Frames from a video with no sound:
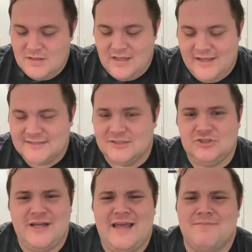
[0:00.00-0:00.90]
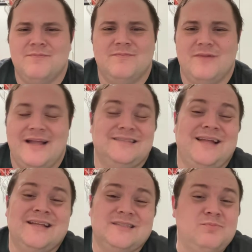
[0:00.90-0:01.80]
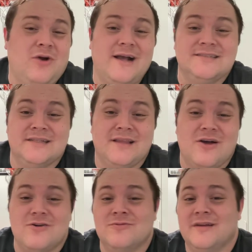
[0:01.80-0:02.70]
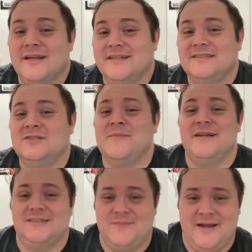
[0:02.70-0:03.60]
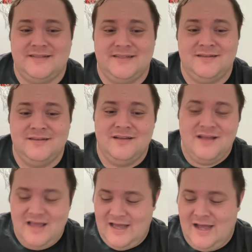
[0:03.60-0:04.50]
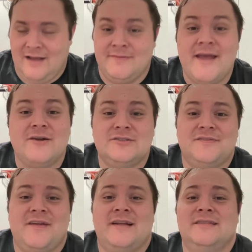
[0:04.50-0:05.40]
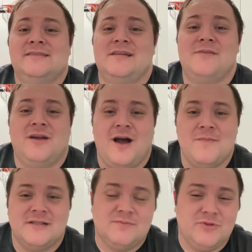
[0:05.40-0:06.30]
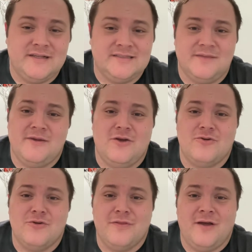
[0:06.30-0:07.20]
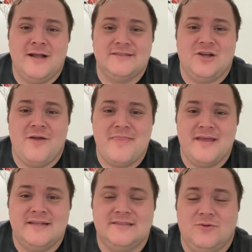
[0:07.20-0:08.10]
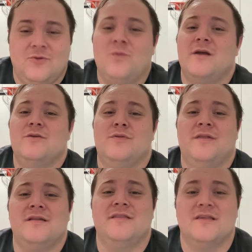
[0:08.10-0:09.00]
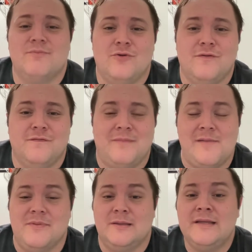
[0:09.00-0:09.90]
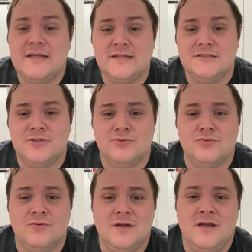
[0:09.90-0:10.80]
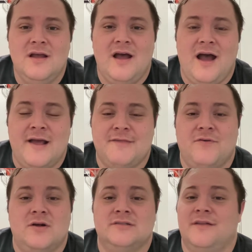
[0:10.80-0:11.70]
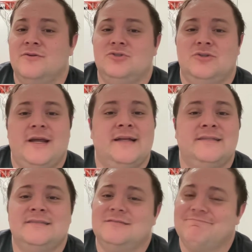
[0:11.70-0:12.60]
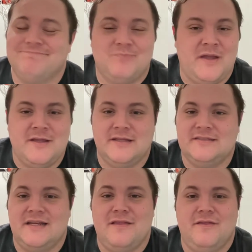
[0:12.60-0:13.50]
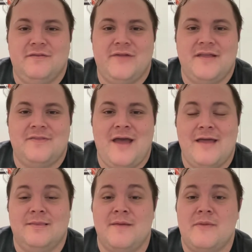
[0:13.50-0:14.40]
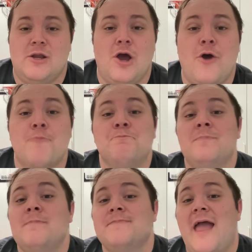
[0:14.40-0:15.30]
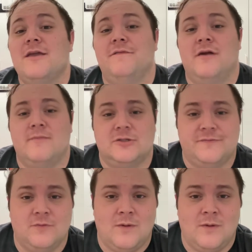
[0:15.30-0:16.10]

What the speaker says: it's a shame. It's not surprising, though. It is to be expected. Lakers fans, in the comments, please let me know your thoughts on this or what you think this move might be leading to. As far as other trades, opinions, anything like that, let me know. Thank you very much for